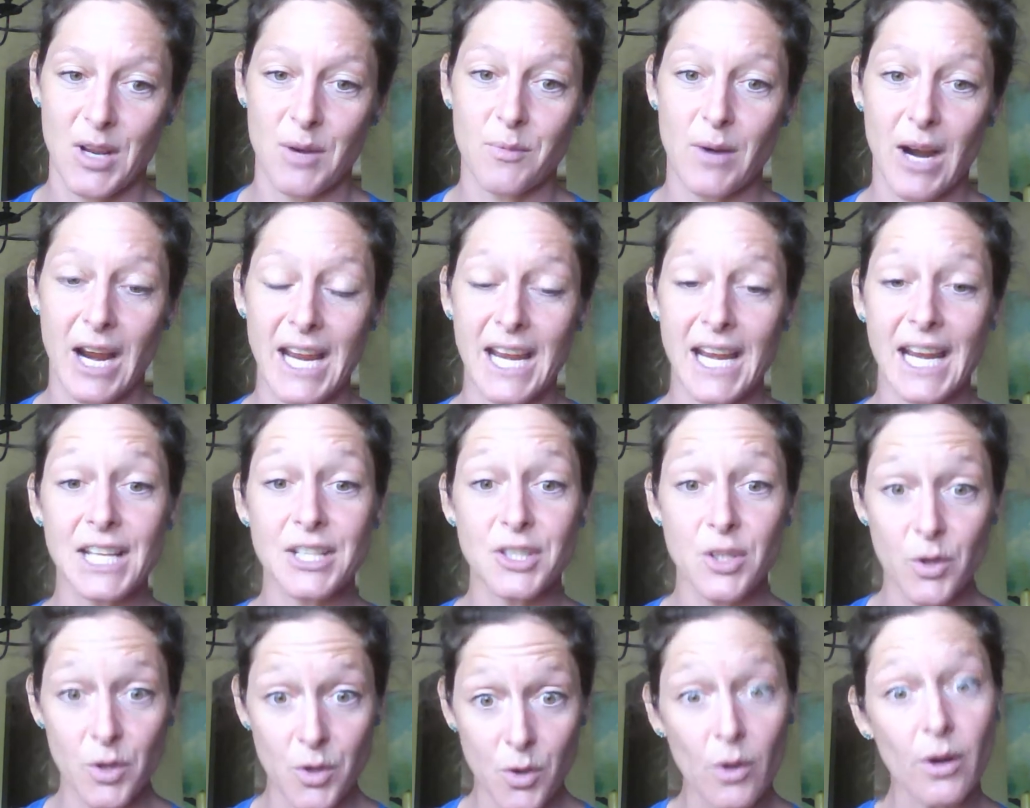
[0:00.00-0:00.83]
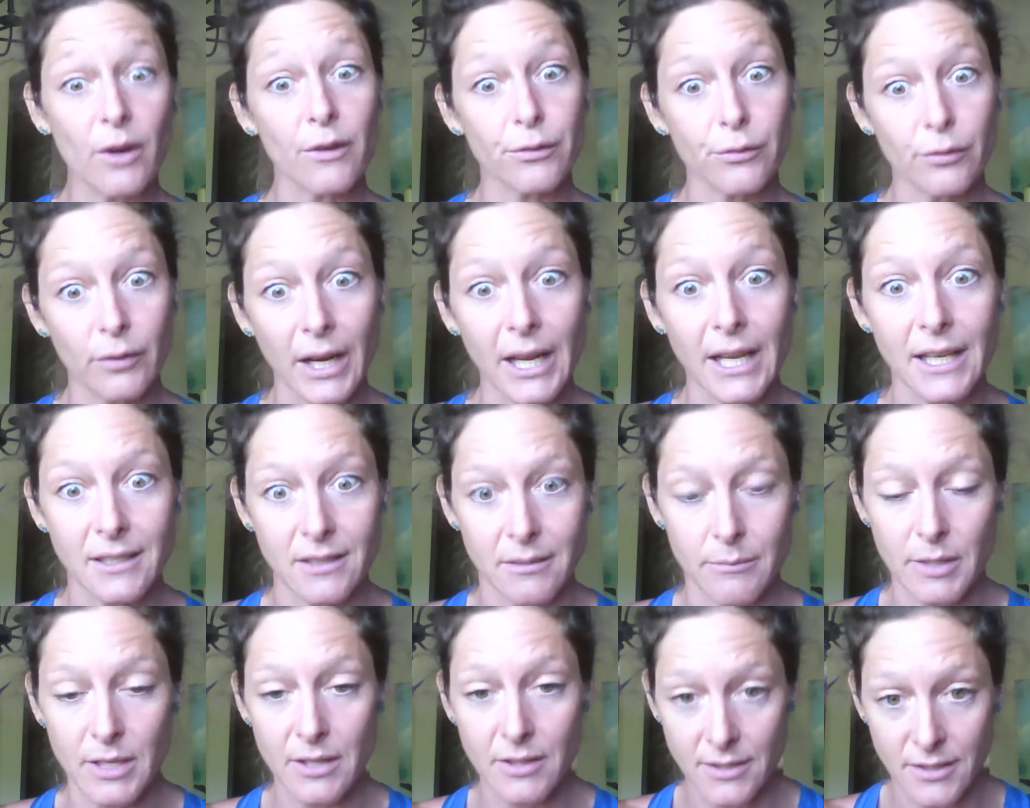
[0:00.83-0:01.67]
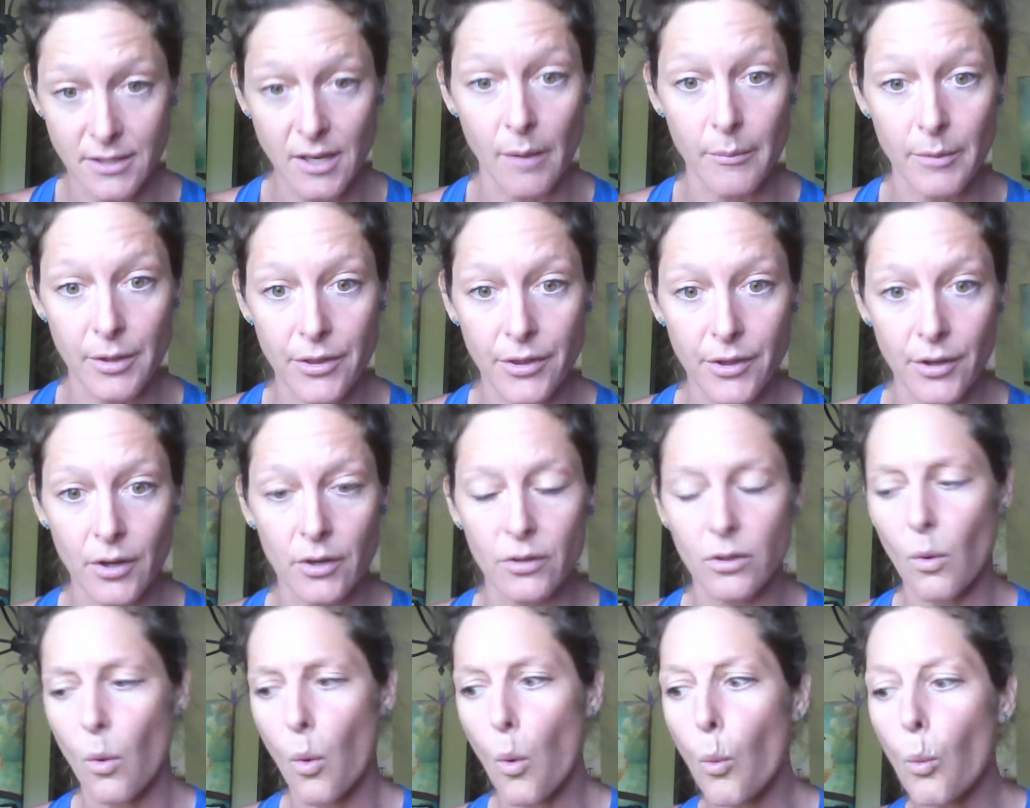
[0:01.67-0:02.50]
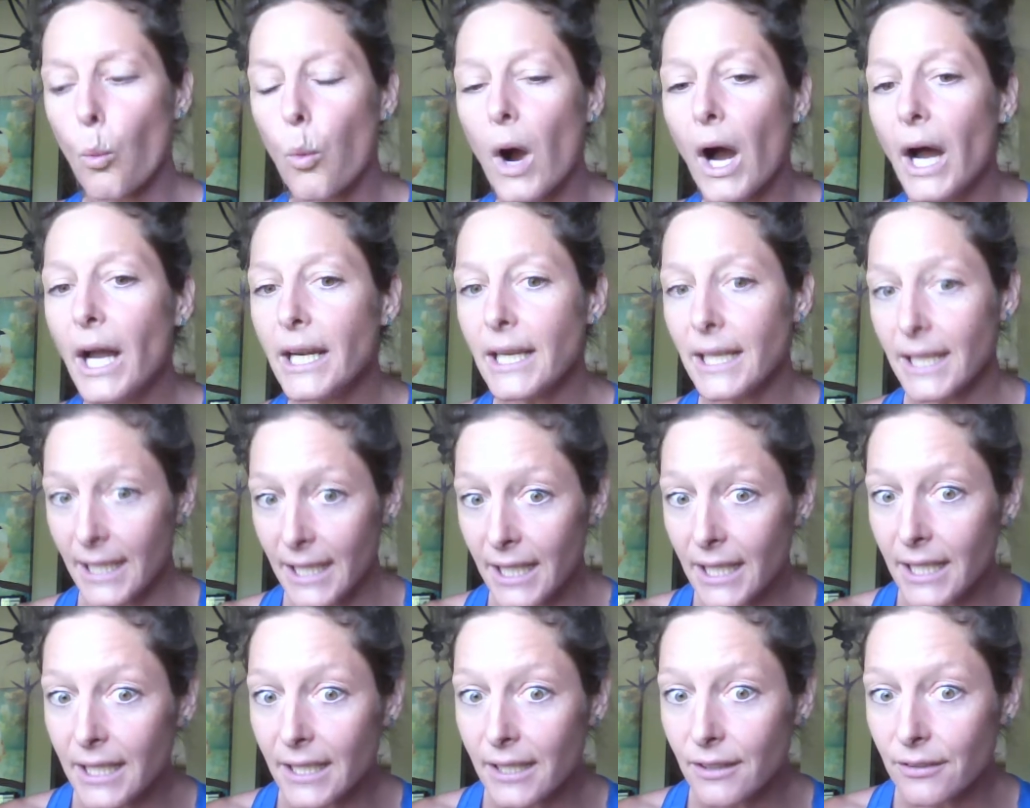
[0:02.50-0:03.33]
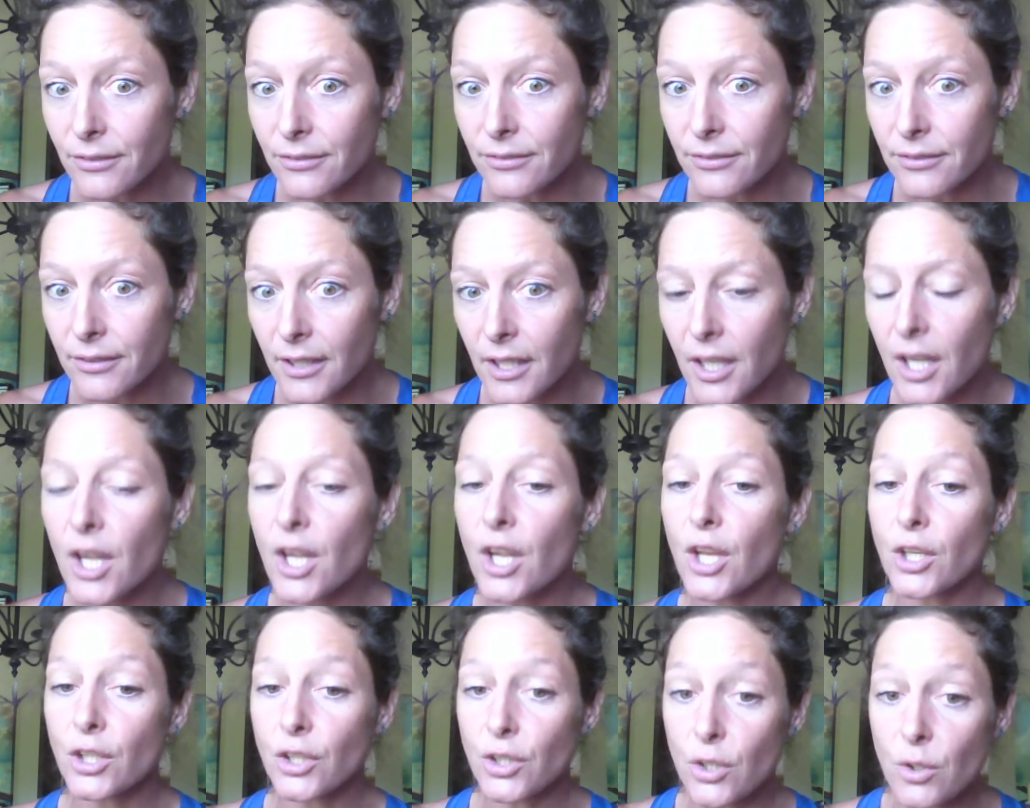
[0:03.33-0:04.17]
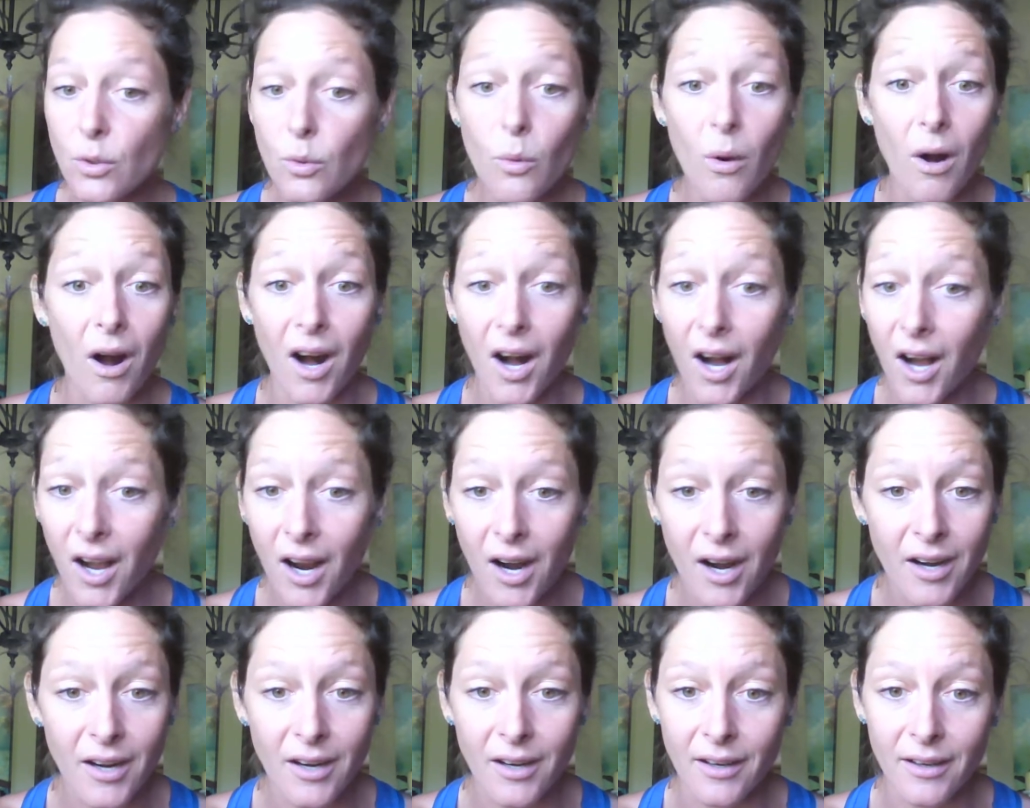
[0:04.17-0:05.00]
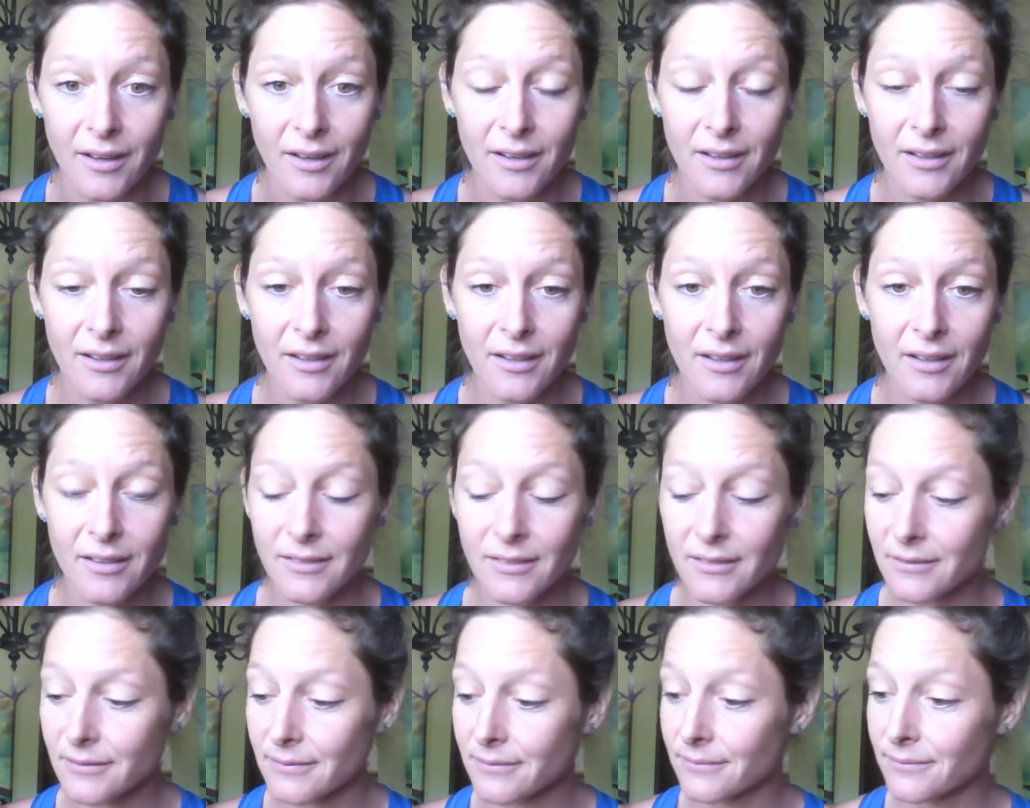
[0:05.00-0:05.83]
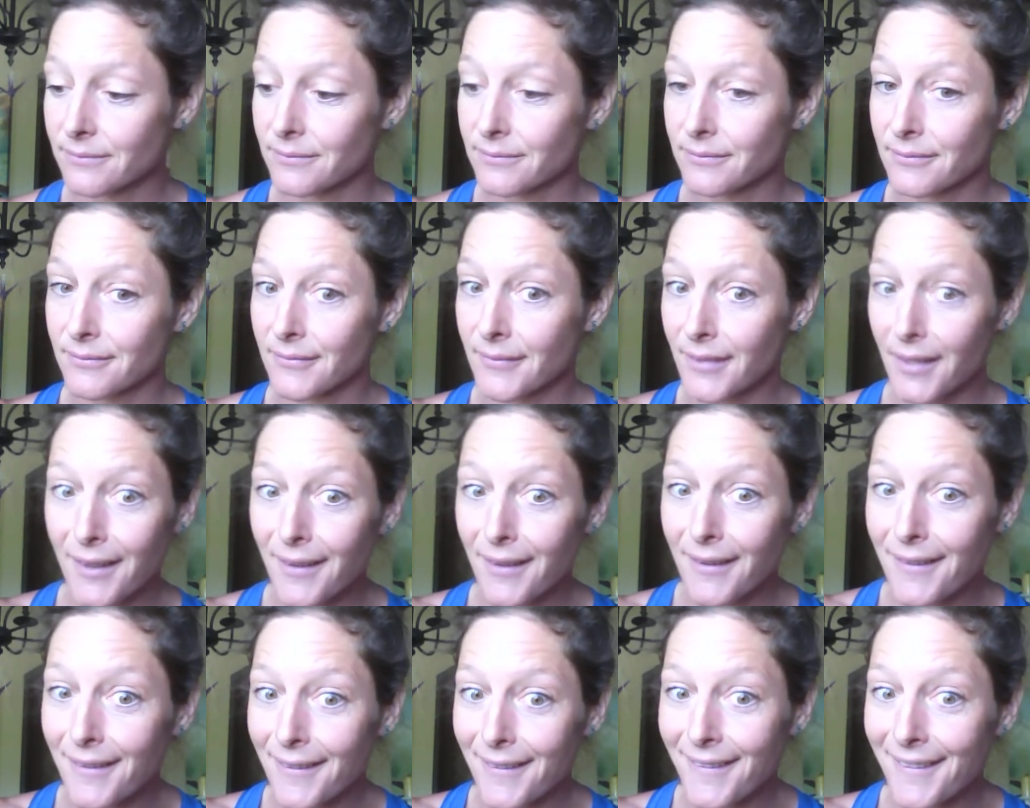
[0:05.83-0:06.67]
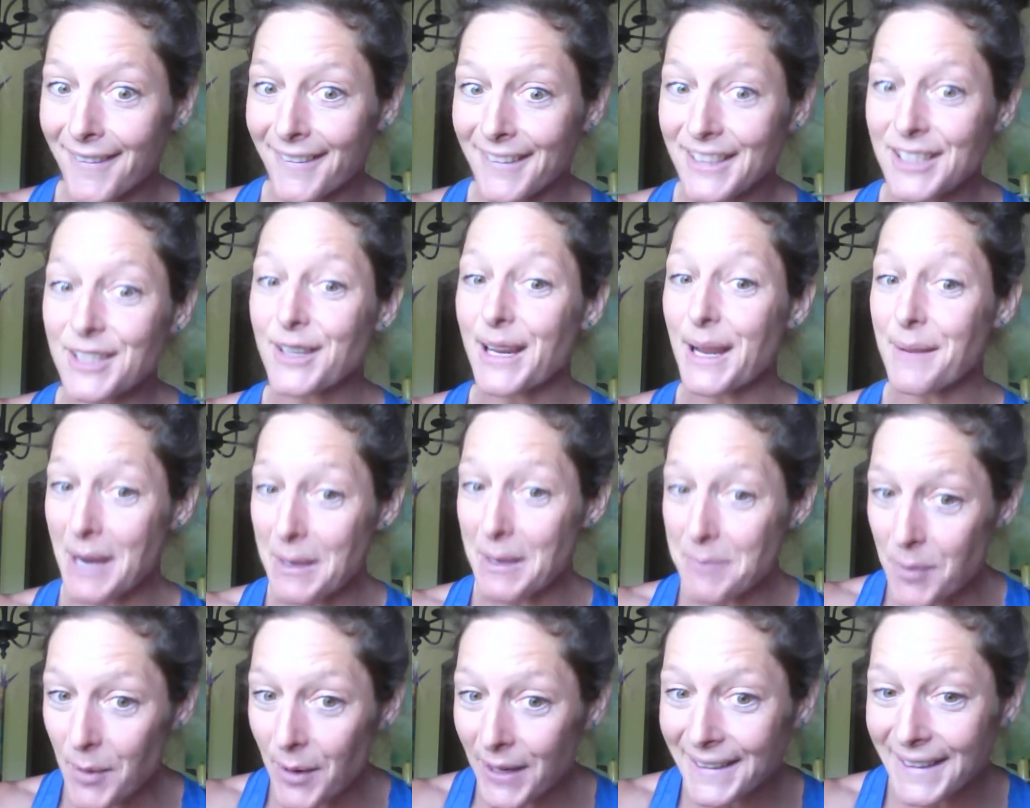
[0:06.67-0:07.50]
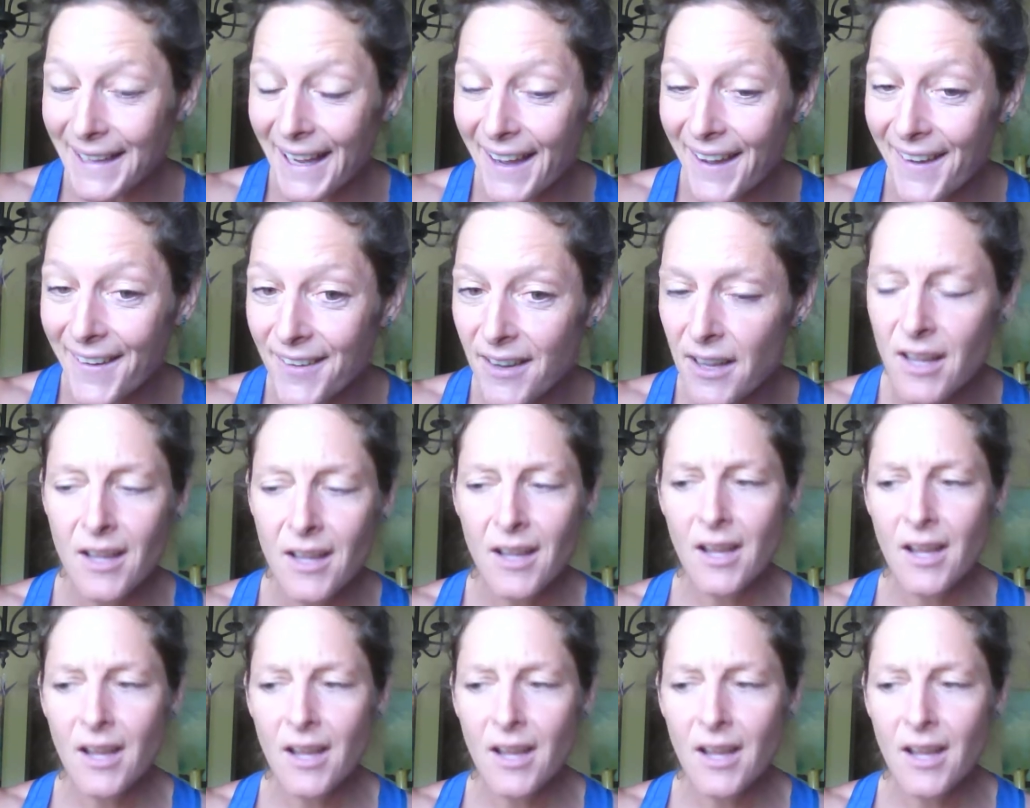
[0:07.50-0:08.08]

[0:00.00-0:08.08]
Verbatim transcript: Right? And so you're afraid to be the scum of the earth. What if you are? I am. You get my point now?